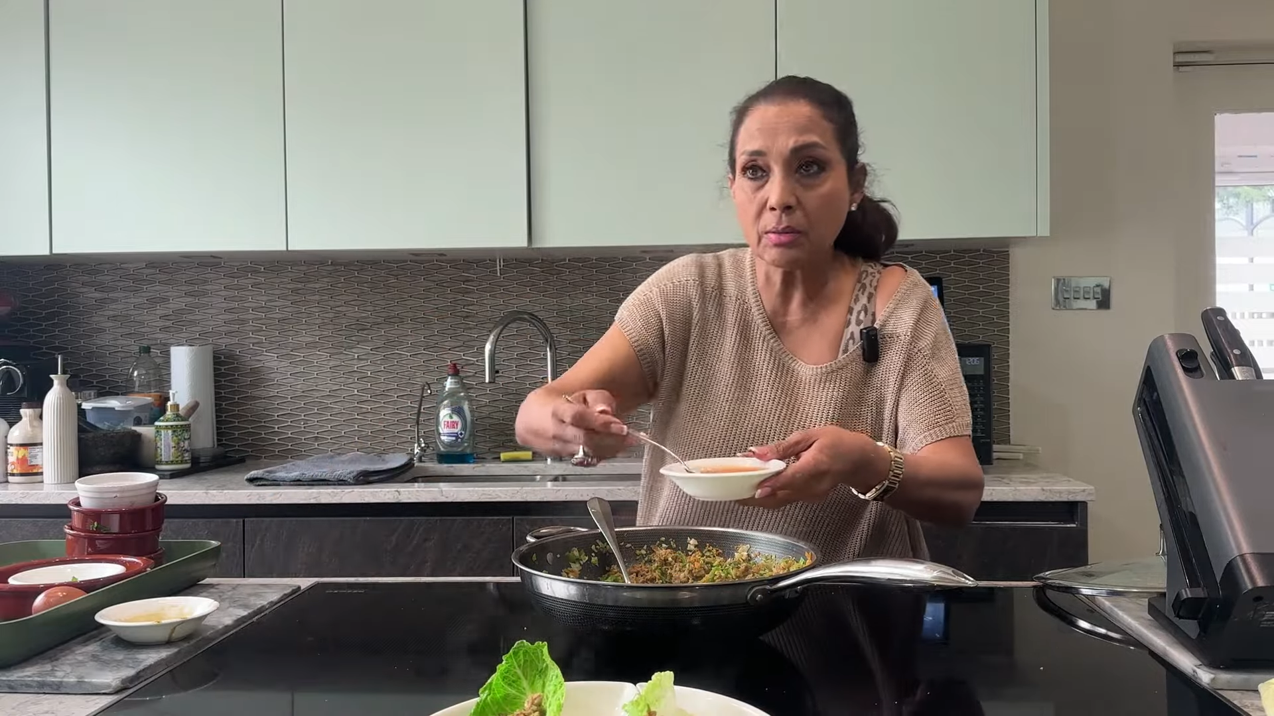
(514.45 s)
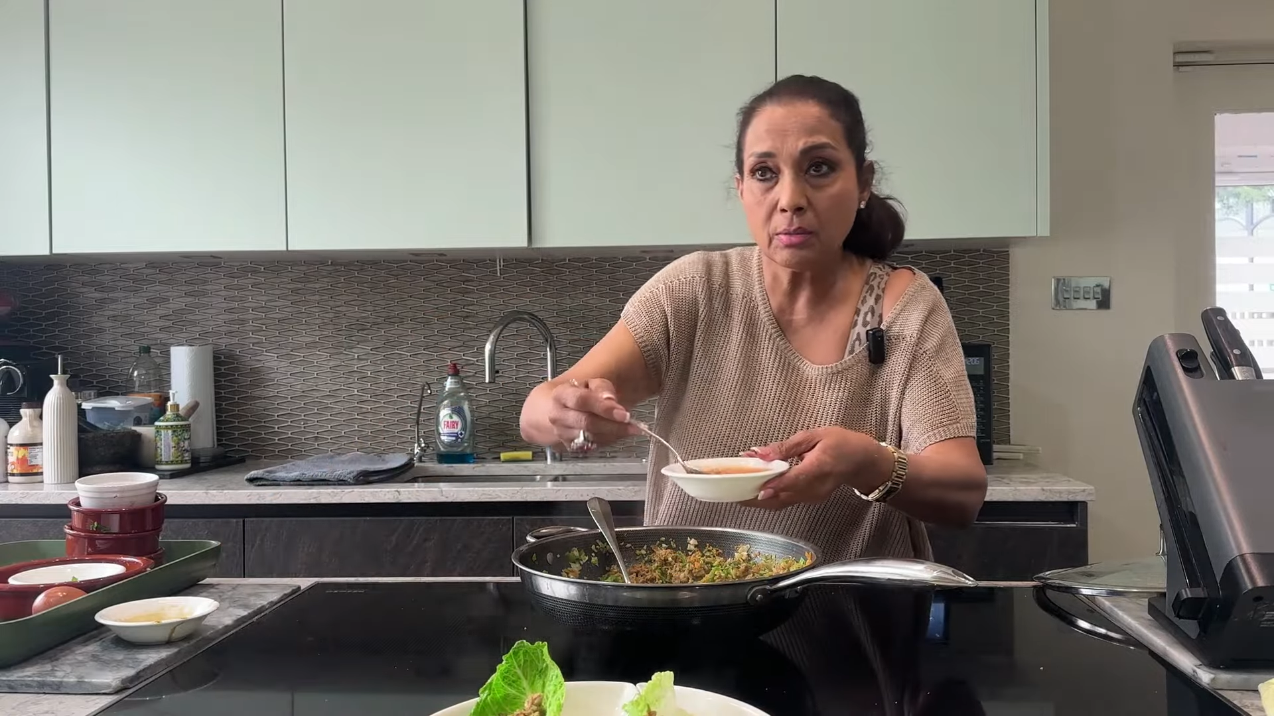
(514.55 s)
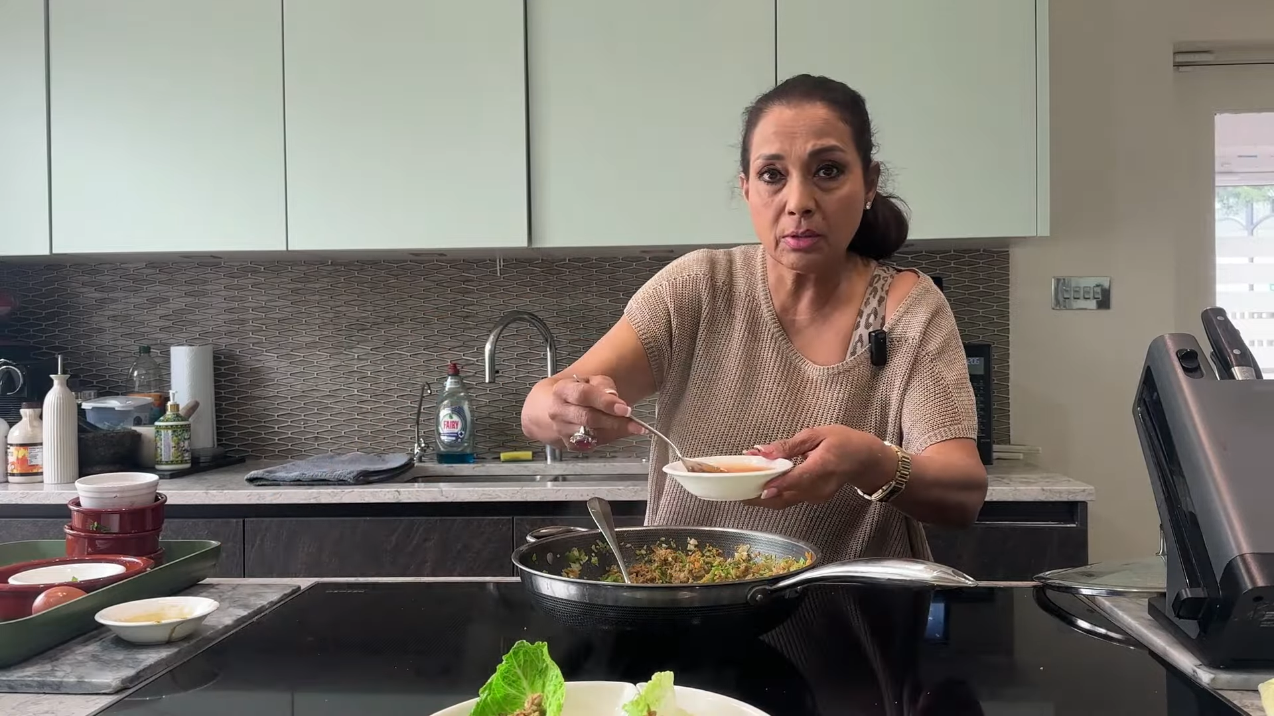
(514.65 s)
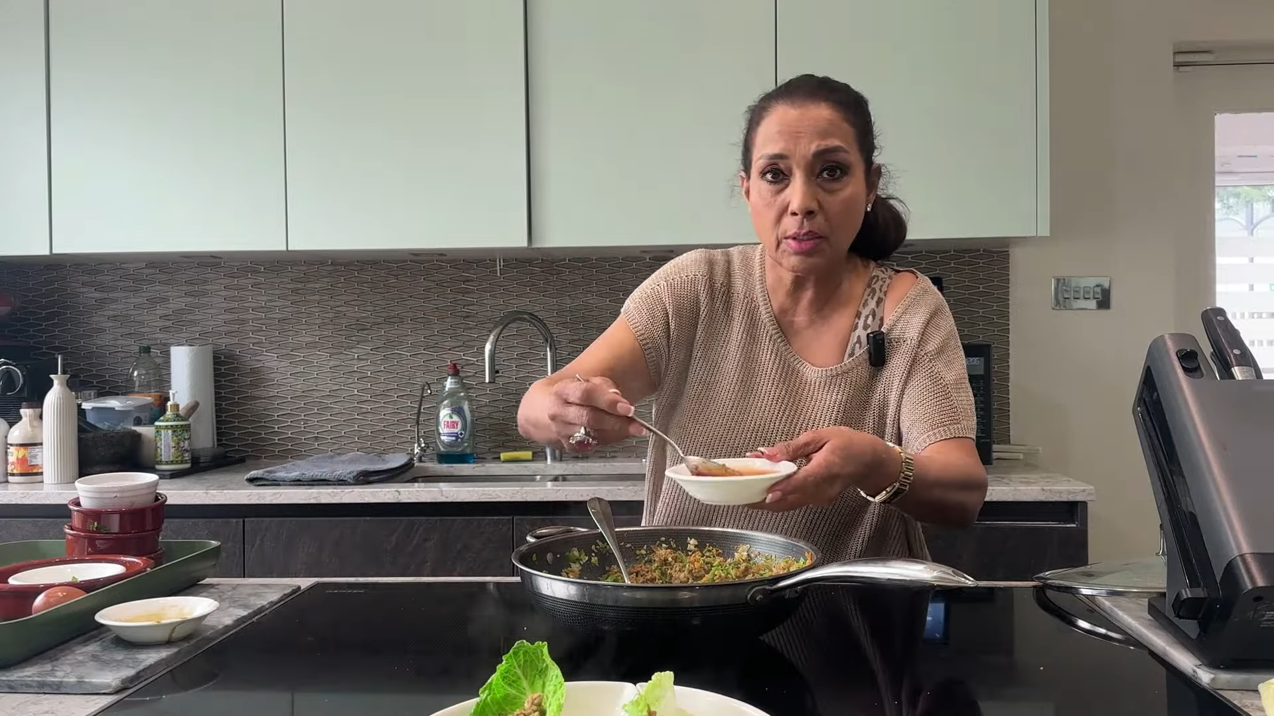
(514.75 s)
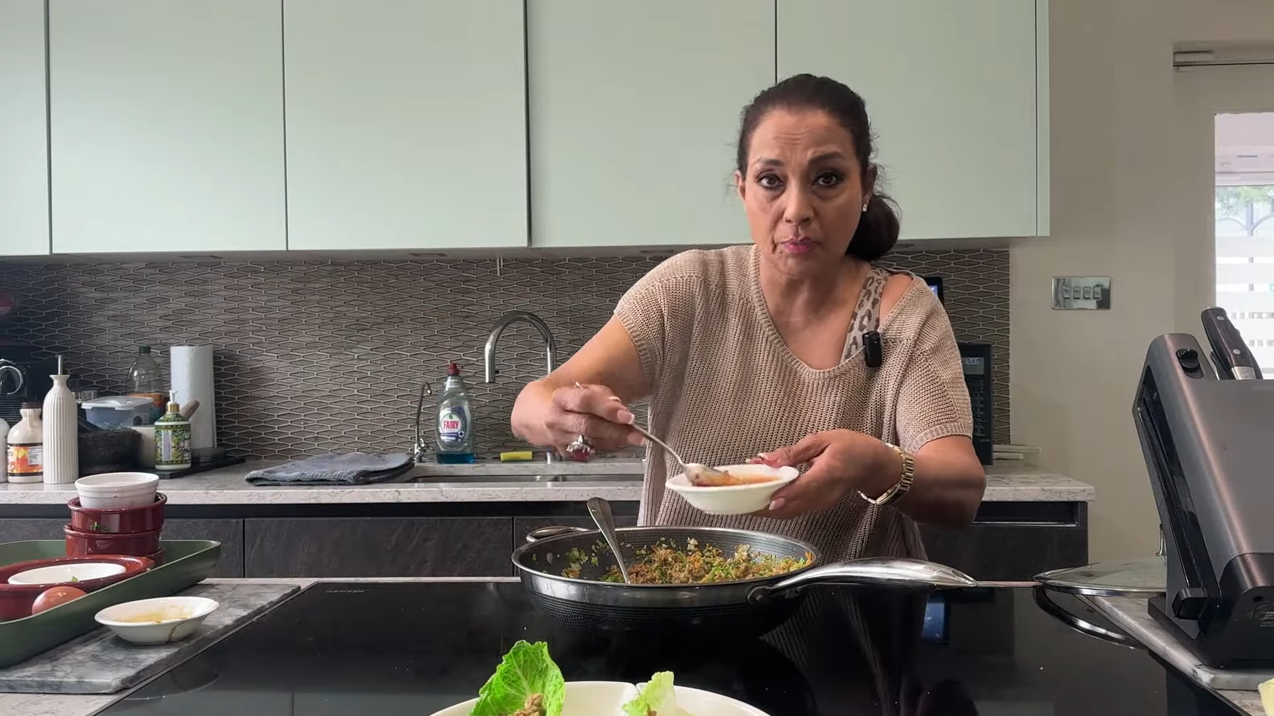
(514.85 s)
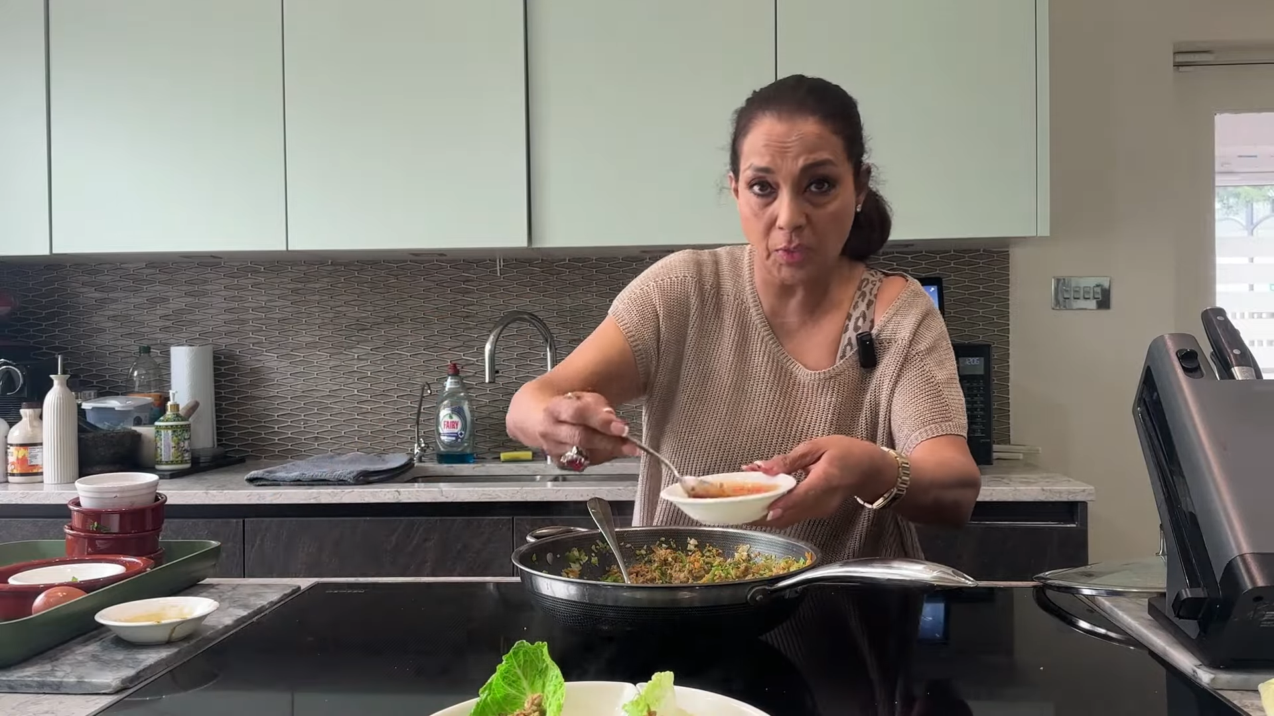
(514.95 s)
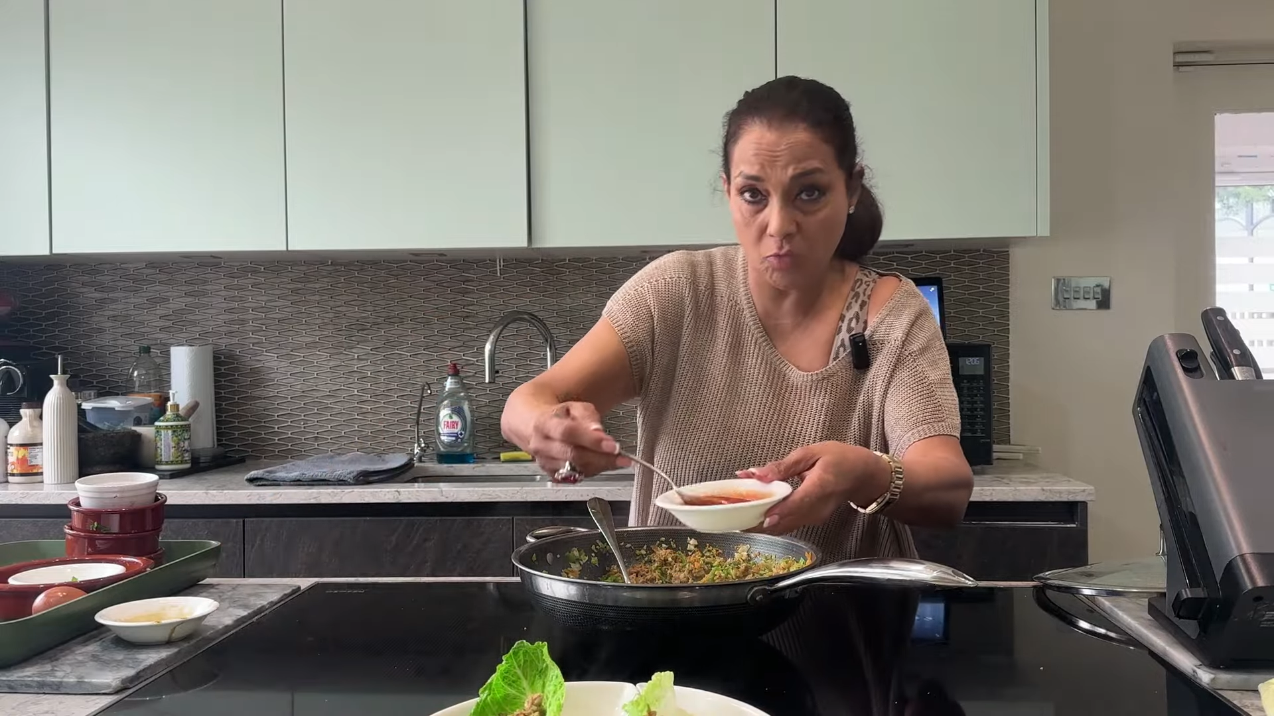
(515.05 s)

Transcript: something